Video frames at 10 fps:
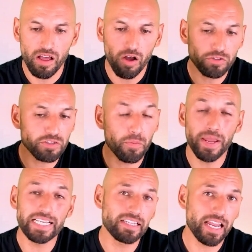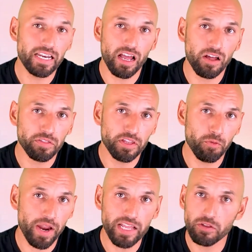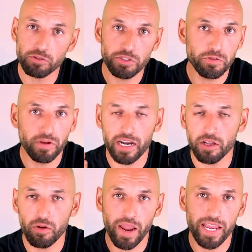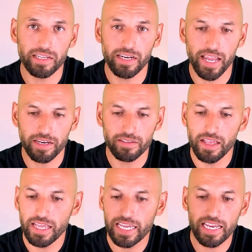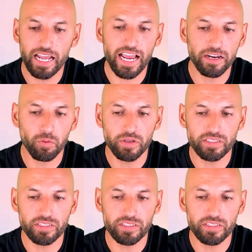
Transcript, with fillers: also maintain a healthy weight. Those two kind of go hand in hand. Get adequate